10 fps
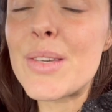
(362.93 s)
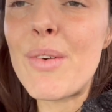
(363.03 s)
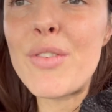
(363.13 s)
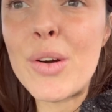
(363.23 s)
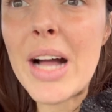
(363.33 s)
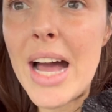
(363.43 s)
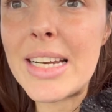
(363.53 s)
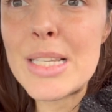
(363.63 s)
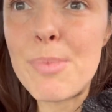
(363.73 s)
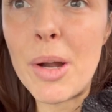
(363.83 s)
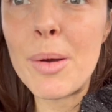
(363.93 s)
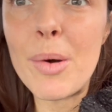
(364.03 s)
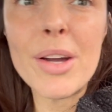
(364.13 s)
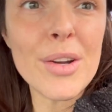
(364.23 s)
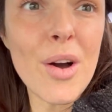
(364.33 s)
of if your car needs body
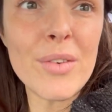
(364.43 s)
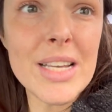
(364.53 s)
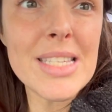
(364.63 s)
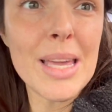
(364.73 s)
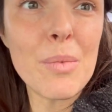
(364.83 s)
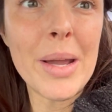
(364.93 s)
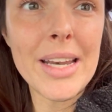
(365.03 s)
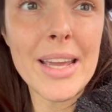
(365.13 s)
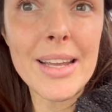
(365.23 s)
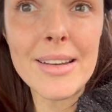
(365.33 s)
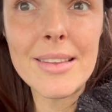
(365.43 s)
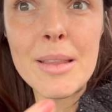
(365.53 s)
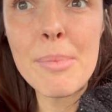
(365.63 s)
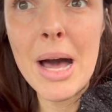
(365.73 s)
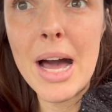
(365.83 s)
work, and obviously we need
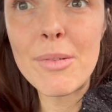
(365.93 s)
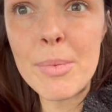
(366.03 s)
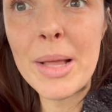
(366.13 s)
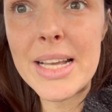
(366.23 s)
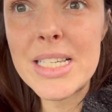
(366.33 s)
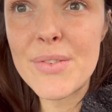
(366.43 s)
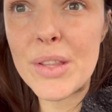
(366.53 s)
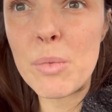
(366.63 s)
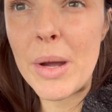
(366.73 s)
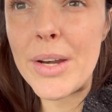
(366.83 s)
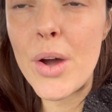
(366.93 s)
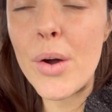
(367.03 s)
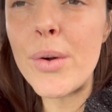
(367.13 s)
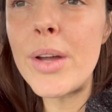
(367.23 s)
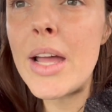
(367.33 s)
the part replaced for the
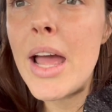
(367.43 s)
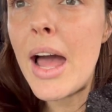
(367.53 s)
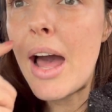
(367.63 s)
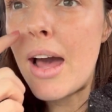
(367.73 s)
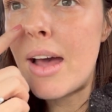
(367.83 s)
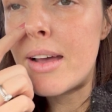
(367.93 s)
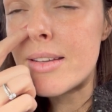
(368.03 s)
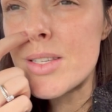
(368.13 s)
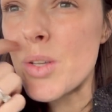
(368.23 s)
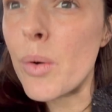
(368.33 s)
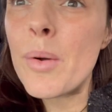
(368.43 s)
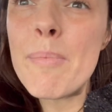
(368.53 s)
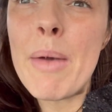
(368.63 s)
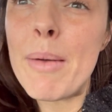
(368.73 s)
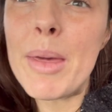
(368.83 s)
window. So
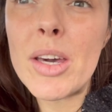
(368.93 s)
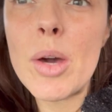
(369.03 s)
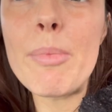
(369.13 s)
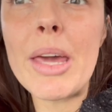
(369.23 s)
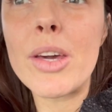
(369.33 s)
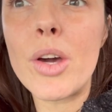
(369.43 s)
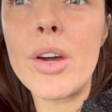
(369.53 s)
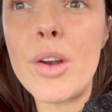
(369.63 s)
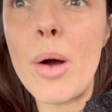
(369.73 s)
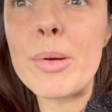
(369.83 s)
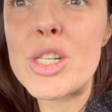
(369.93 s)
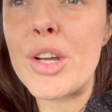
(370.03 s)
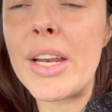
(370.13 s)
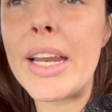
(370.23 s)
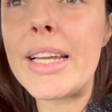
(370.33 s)
maybe it could be a good
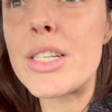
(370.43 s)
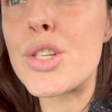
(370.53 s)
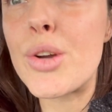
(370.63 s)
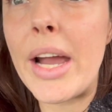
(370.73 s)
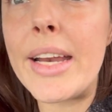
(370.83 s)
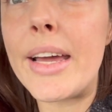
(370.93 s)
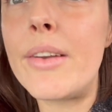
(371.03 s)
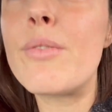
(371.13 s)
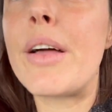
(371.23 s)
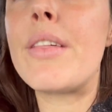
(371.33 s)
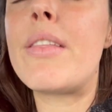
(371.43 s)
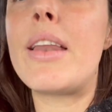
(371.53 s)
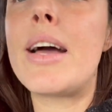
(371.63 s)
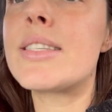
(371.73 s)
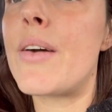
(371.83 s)
opportunity to trade in rather
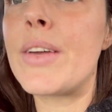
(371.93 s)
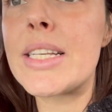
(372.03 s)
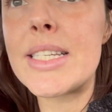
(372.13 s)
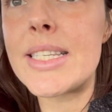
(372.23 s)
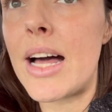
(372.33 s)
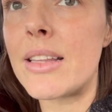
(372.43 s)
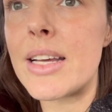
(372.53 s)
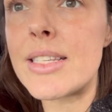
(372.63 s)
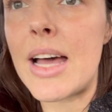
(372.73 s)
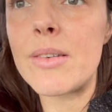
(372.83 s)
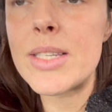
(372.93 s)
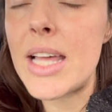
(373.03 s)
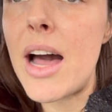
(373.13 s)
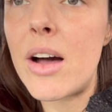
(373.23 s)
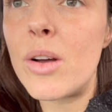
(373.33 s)
than us having to sell this
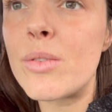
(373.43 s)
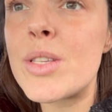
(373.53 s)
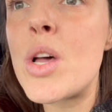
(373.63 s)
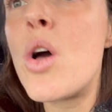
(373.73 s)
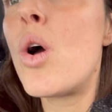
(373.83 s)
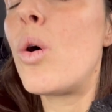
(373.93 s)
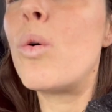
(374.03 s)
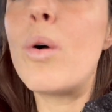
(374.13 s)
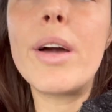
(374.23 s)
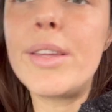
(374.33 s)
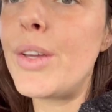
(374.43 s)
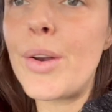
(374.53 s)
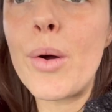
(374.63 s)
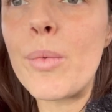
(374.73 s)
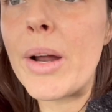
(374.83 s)
ourselves or, you
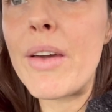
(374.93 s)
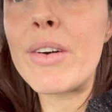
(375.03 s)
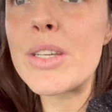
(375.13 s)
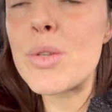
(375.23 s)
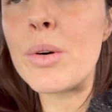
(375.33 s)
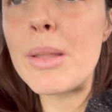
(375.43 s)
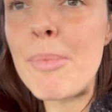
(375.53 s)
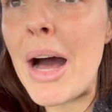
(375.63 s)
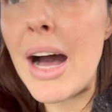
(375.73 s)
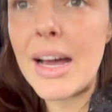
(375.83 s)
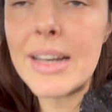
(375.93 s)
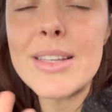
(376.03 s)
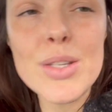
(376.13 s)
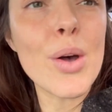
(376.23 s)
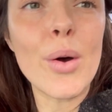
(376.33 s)
know, whatever, sort the
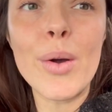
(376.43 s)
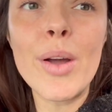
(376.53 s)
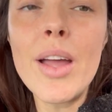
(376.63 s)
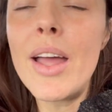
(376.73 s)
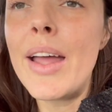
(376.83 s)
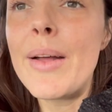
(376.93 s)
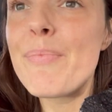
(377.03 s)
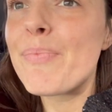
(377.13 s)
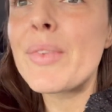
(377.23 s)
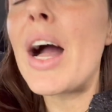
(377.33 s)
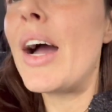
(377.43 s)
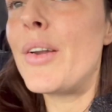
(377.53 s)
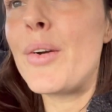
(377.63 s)
part. So I don't